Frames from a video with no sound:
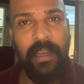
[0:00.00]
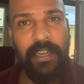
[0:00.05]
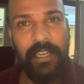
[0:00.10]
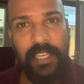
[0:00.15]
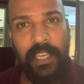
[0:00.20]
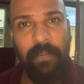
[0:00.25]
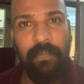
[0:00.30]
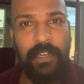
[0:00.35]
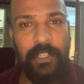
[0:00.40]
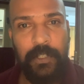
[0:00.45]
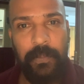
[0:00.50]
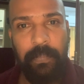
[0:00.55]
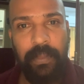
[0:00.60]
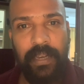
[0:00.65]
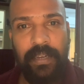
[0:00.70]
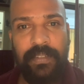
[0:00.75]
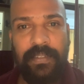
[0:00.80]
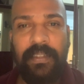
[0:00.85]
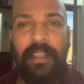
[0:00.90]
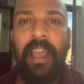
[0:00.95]
evil
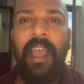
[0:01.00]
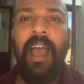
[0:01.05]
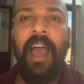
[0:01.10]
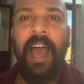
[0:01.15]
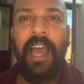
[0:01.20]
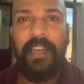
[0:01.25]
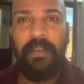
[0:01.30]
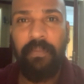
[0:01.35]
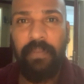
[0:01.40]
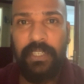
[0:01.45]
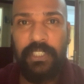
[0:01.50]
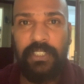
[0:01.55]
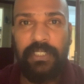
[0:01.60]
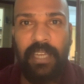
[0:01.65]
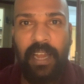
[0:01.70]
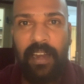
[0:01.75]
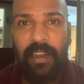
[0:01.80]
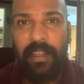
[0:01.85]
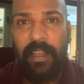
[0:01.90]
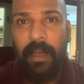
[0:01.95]
spirits, and we
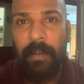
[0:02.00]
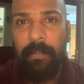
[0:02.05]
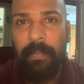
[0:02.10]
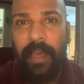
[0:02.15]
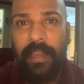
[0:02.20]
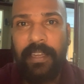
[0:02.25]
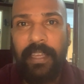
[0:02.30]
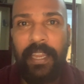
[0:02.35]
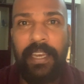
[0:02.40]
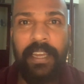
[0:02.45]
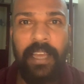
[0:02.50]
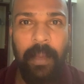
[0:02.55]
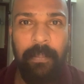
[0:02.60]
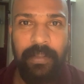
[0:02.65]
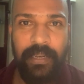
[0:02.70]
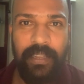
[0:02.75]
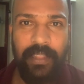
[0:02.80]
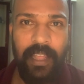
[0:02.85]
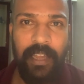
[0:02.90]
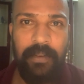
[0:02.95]
shall come and
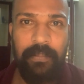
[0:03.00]
inhabit that